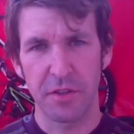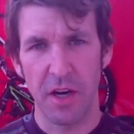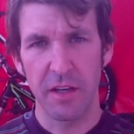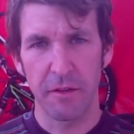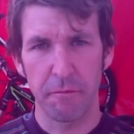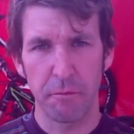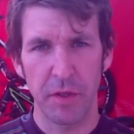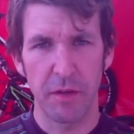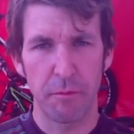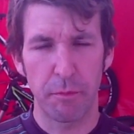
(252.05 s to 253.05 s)
trying
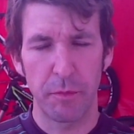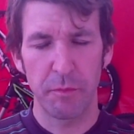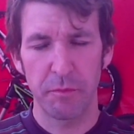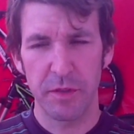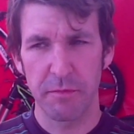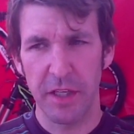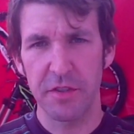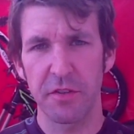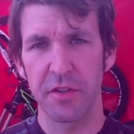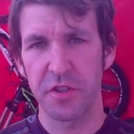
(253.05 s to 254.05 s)
to make
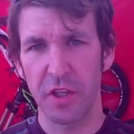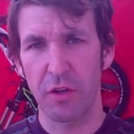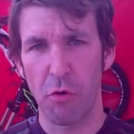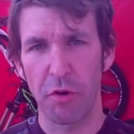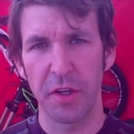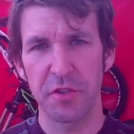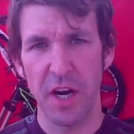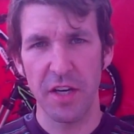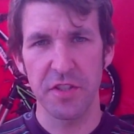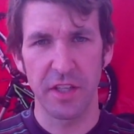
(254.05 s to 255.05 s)
sure there's good cornering
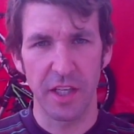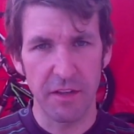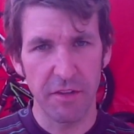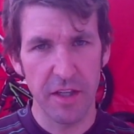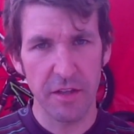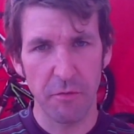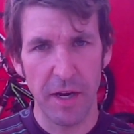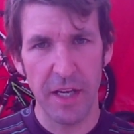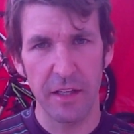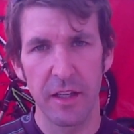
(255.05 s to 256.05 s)
traction even in the
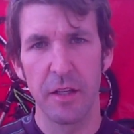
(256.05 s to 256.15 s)
wet,